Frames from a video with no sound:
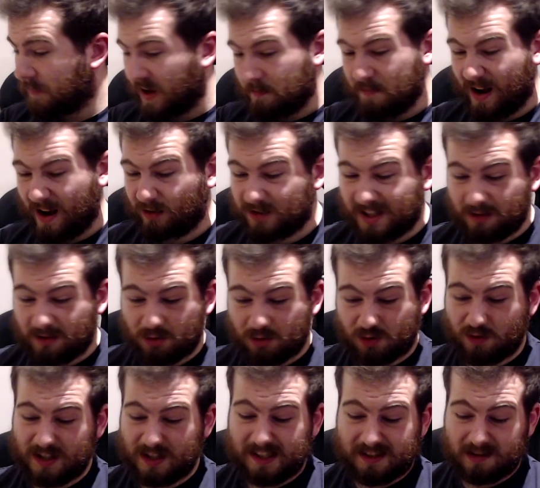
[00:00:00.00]
Mounting was
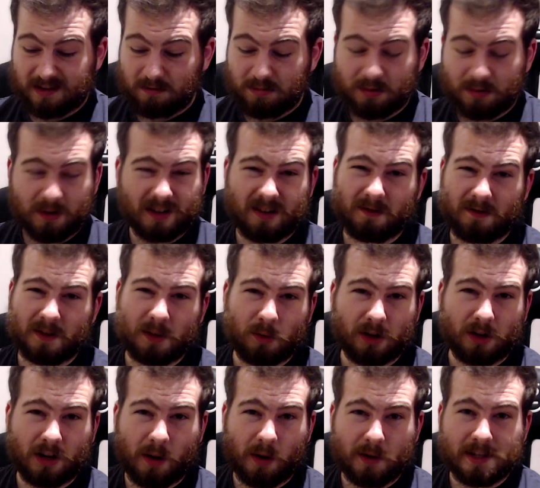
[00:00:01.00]
really simple. I don't really
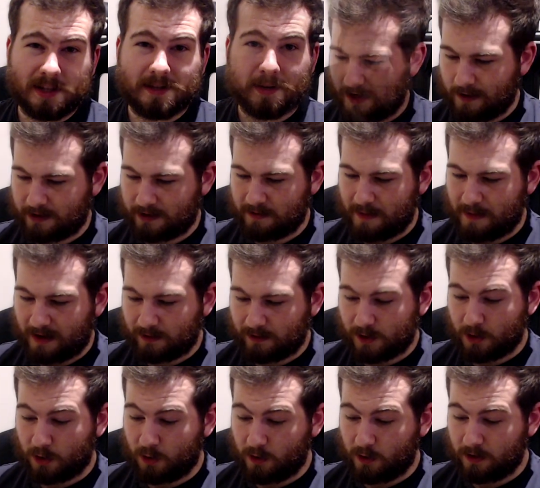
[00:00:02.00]
want to go into how to mount it
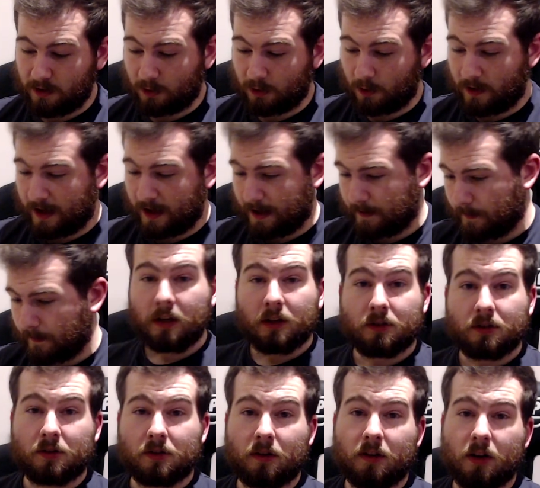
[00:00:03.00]
all and all that.
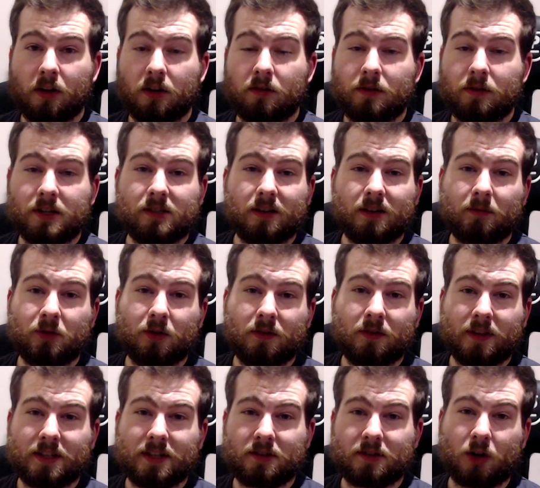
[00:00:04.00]
So the only reason I'm doing
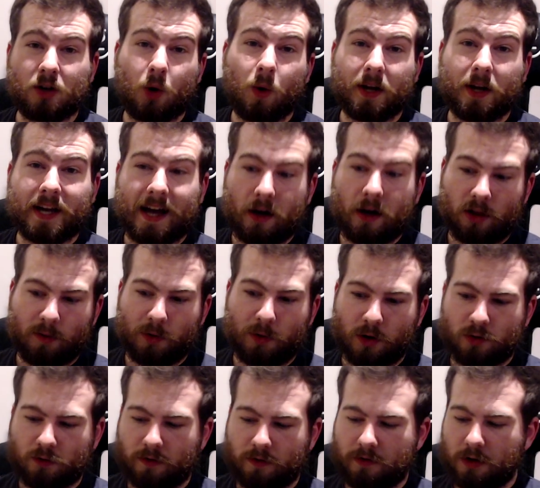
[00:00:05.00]
this as a quick
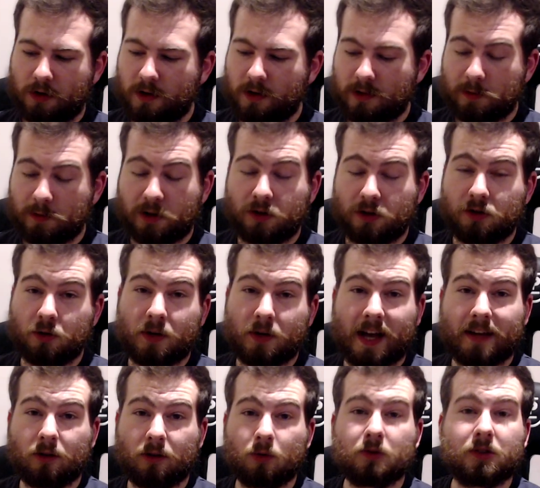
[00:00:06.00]
out-of-the-box review is because you
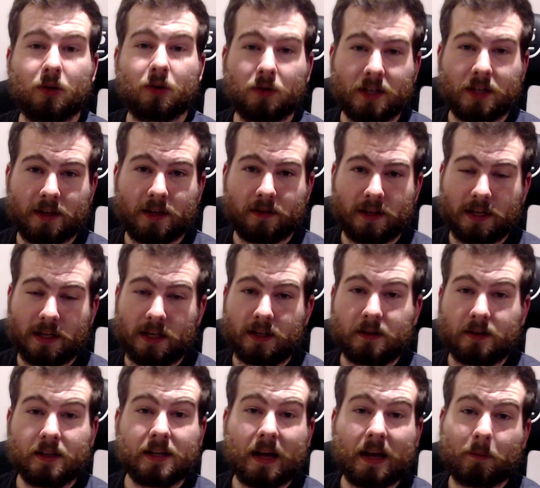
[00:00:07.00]
can also get the
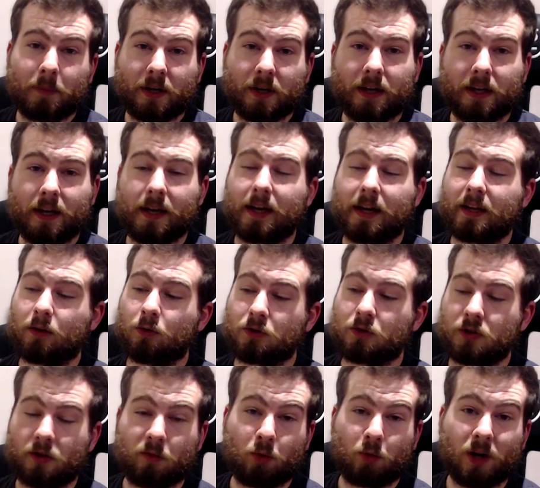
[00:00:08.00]
damper kit and
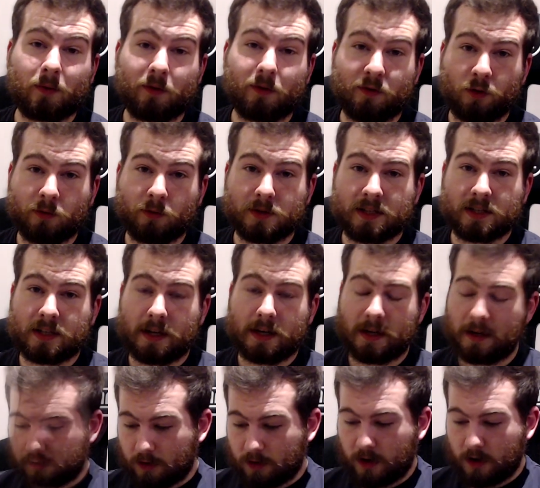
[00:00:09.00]
also the brake performance
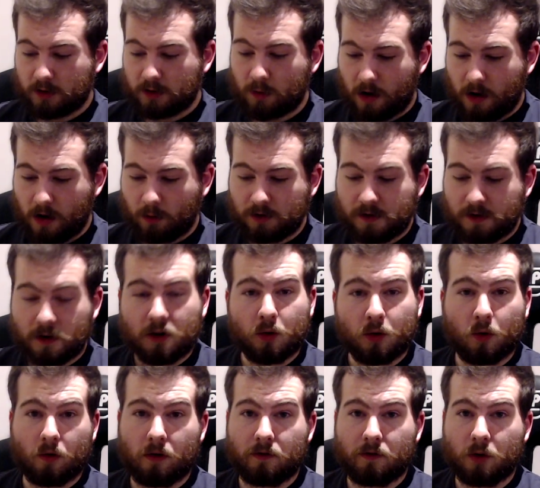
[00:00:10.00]
kit. So that's why I wanted to do
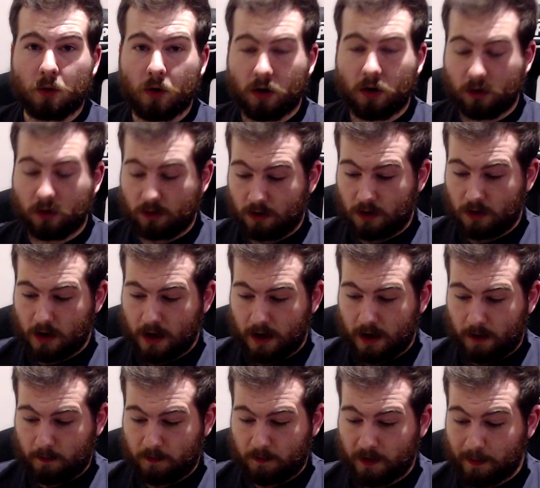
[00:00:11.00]
a review on
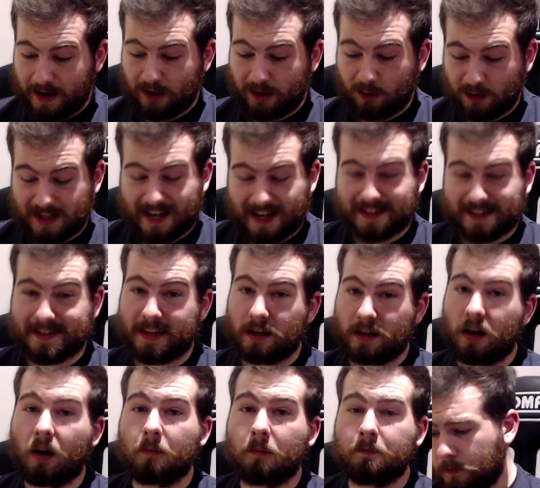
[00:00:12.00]
the pedals as they
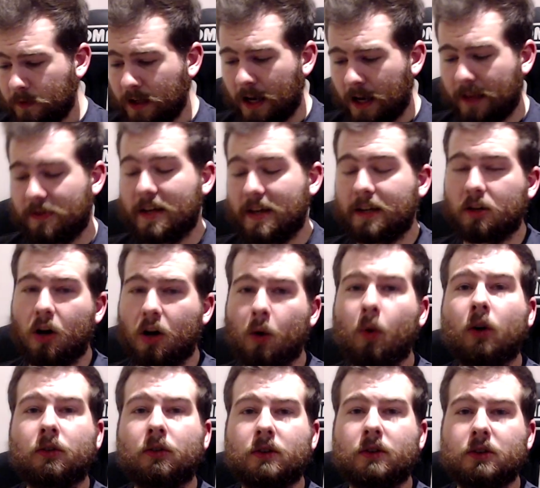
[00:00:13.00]
come, and then go
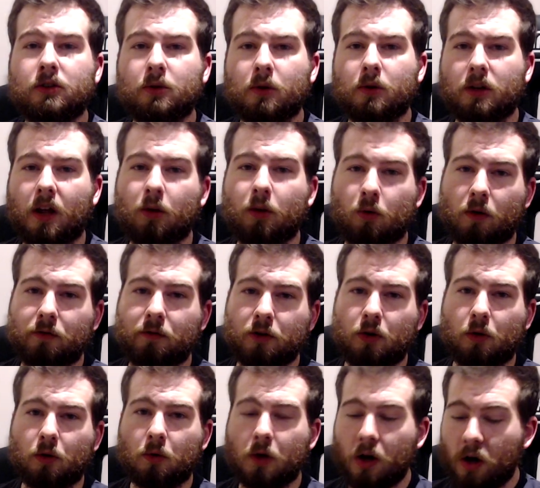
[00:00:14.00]
on and do another
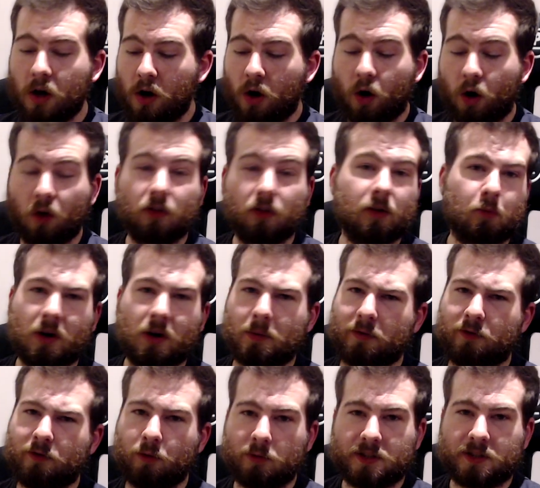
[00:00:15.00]
review on the brake
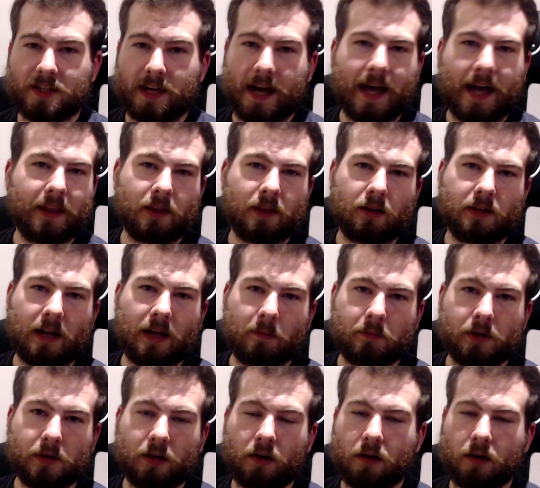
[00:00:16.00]
performance kit and the
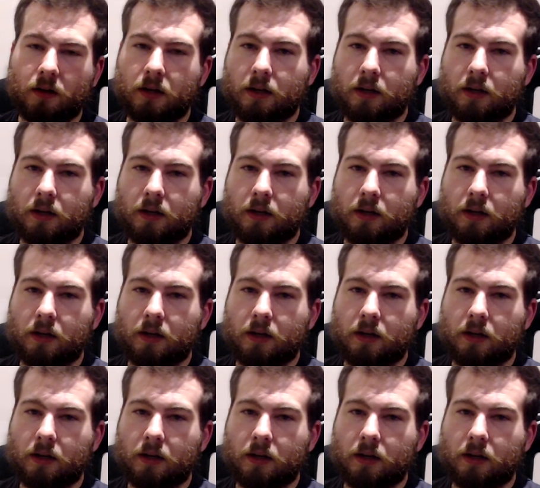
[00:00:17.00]
dampener